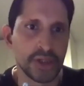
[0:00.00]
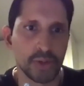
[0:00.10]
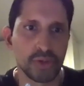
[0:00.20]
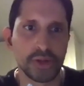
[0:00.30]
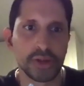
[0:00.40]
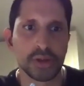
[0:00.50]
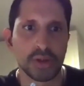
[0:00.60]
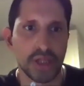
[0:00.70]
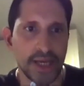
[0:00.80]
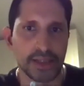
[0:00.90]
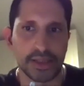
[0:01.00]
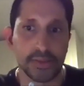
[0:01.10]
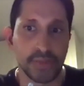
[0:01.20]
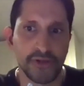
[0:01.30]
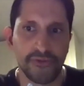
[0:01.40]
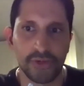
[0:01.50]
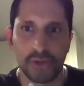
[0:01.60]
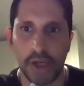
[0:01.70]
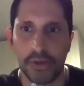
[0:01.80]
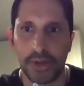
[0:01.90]
that we lack in the midfield
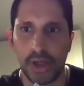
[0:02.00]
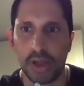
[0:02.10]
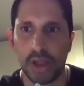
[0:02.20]
area.